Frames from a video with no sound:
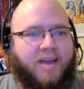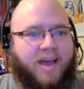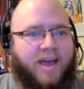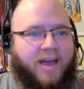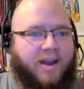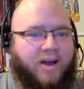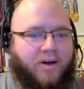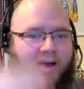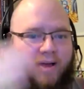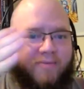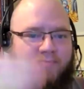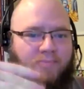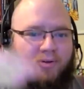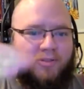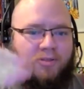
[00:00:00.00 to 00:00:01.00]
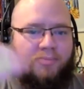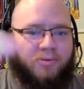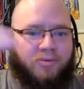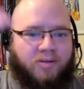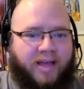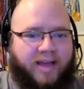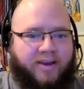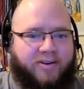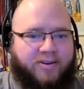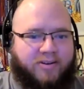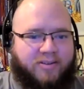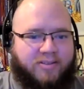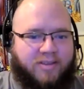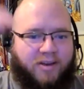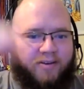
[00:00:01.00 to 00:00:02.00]
and I'll have multiple
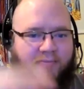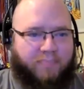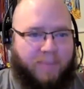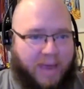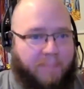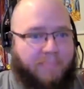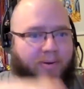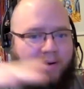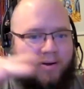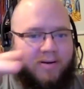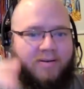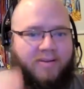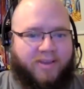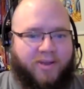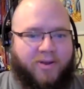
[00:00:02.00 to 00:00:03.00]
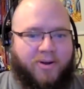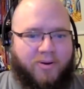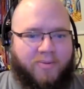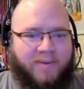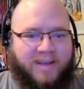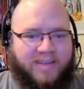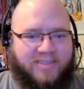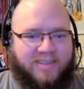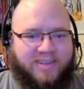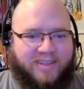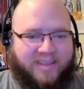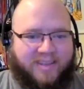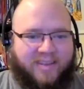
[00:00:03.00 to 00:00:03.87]
layers of paper, you know, basically.